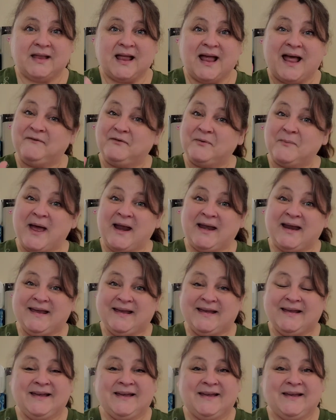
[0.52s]
Hi everybody,
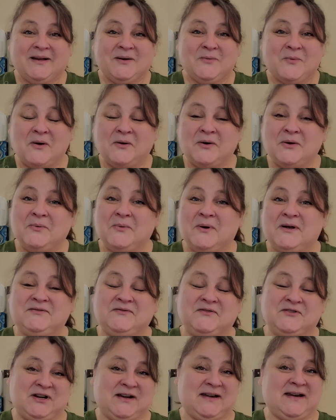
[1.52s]
welcome to West
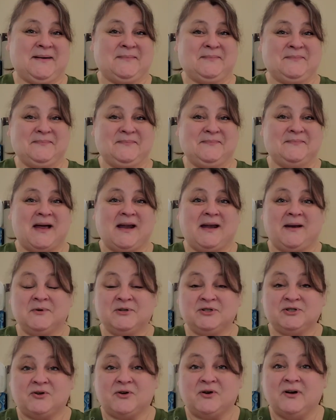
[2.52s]
Virginia. My name is
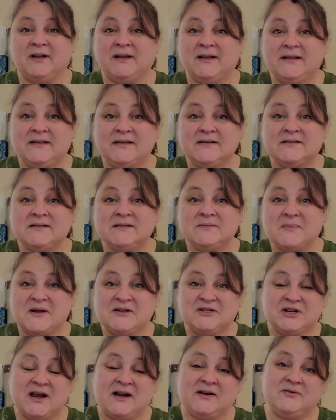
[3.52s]
Cheryl and this is my
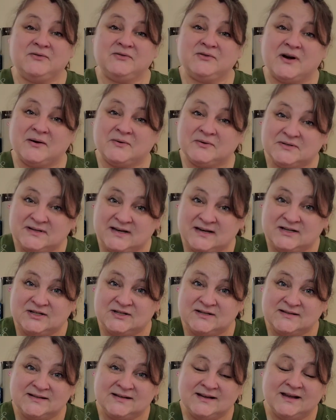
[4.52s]
channel, Tranquil
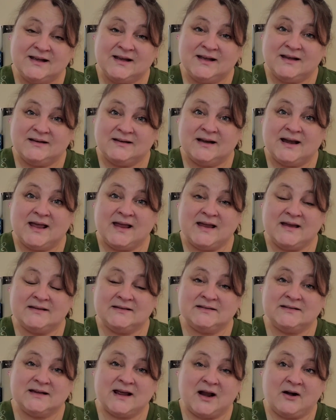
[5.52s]
Stitches. Today
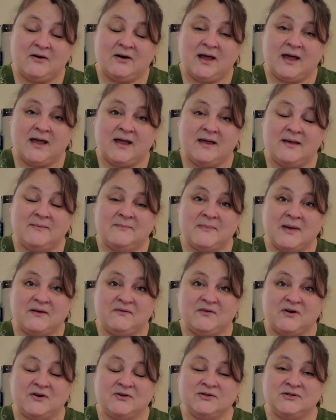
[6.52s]
is Saturday, May
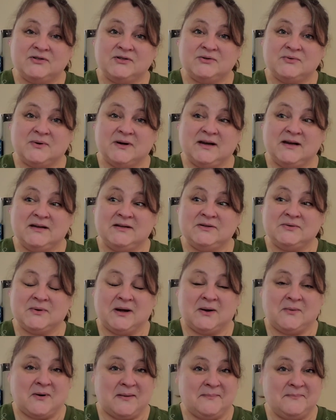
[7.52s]
1st,
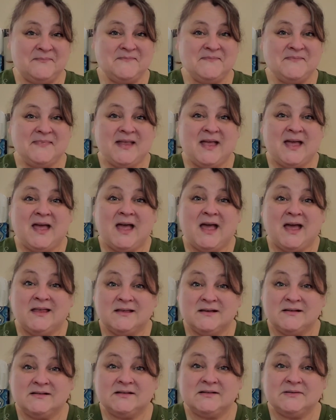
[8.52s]
2021, and
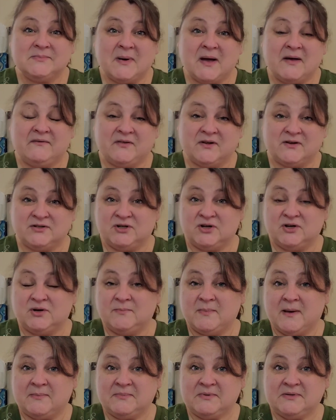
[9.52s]
this is my Floss
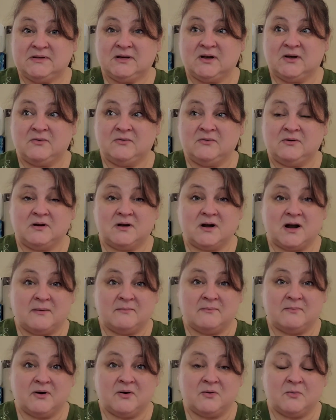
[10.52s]
Tube episode
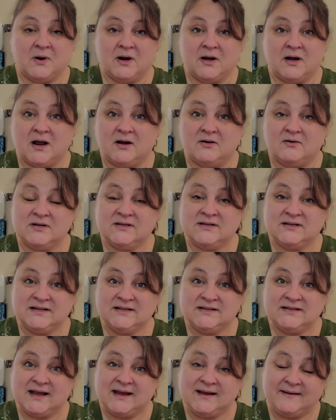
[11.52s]
number
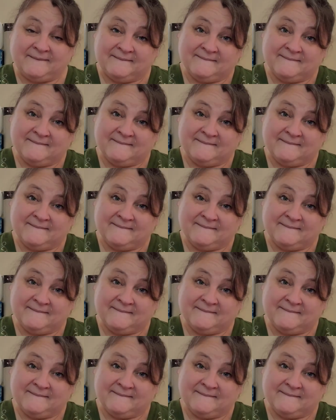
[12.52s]
116.